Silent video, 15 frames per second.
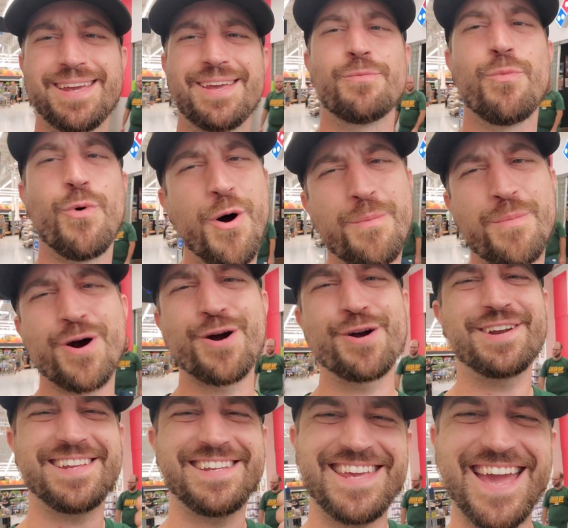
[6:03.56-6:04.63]
in
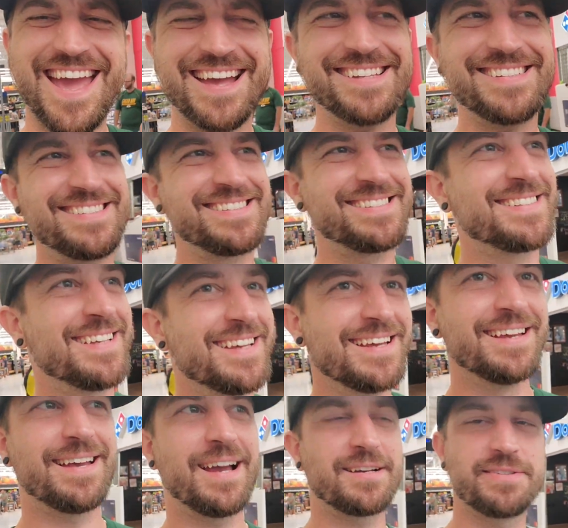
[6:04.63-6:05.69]
Walmart. Yes,
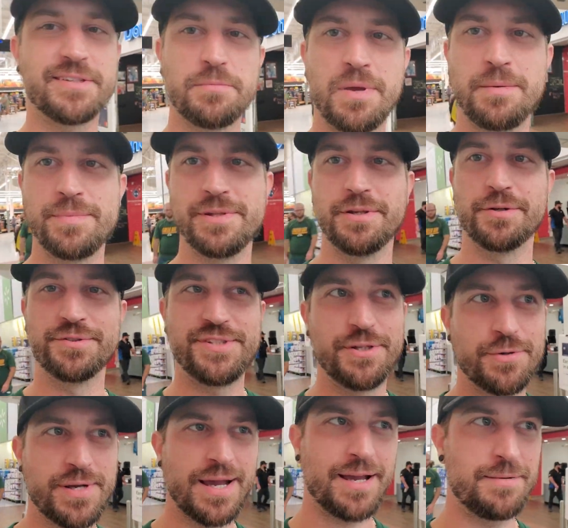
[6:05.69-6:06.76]
actually made me a little
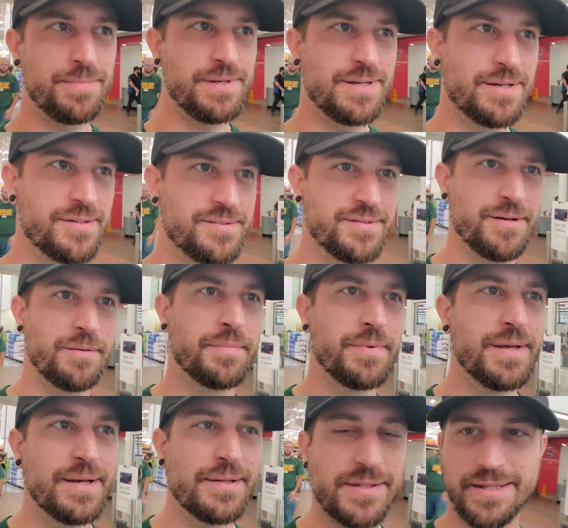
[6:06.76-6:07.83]
teary-eyed because um,
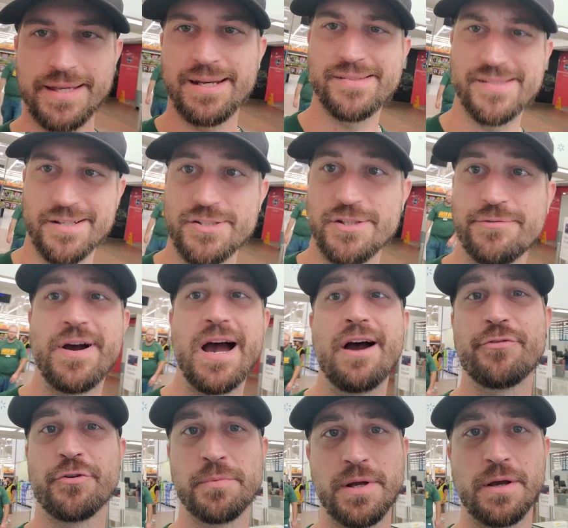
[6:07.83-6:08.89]
the lady said she fought
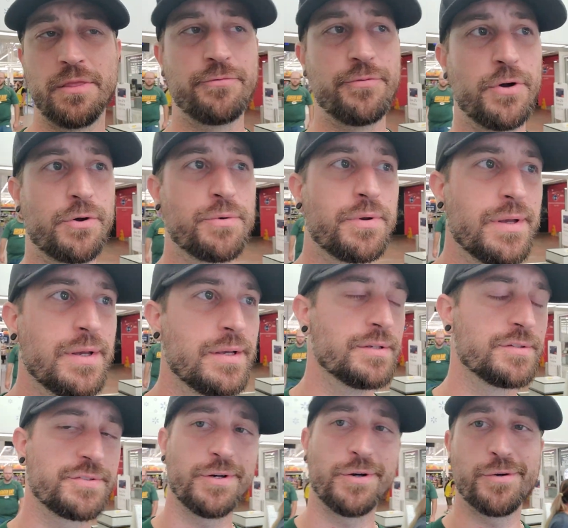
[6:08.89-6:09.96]
for me on the phone.
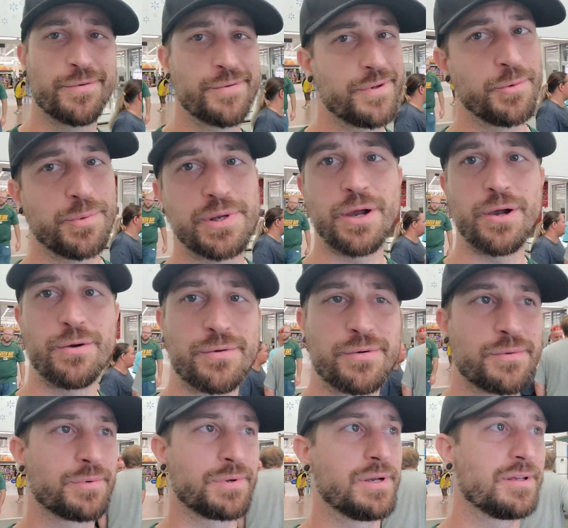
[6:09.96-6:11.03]
So here we go.
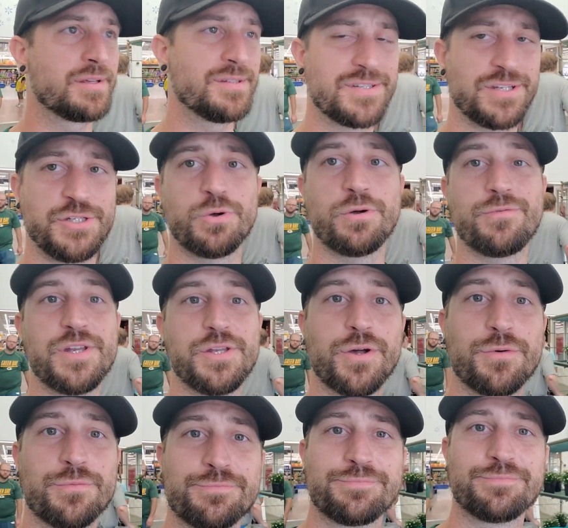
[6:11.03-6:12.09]
We're gonna continue our
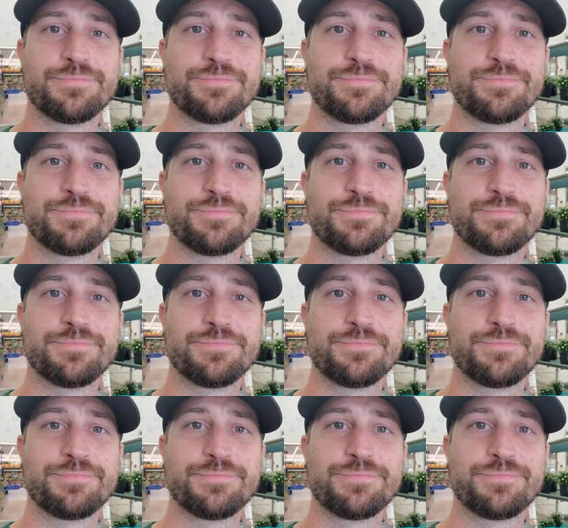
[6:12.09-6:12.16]
video.